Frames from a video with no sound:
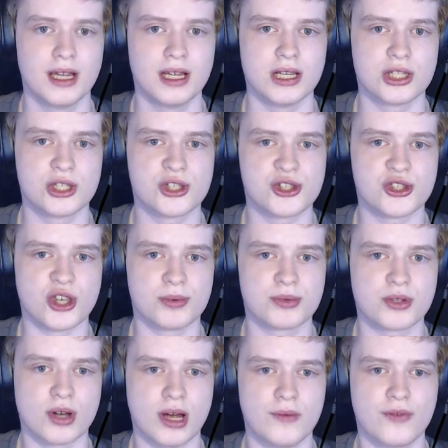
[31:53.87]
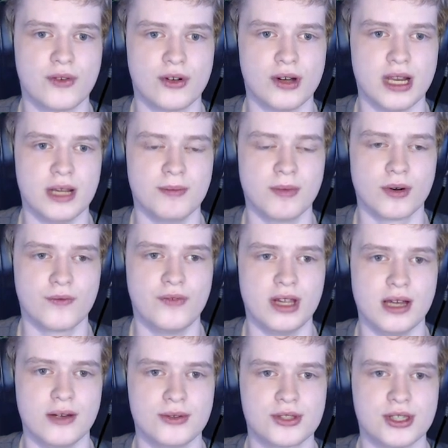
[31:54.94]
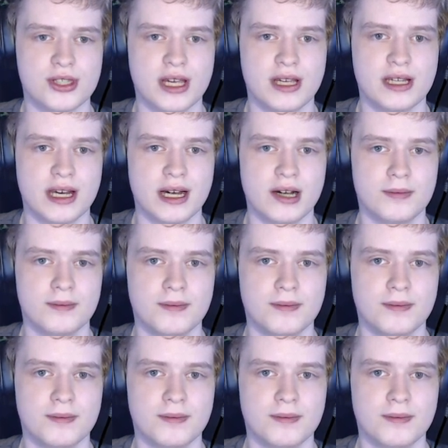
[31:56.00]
subscribe for even more videos, and take care.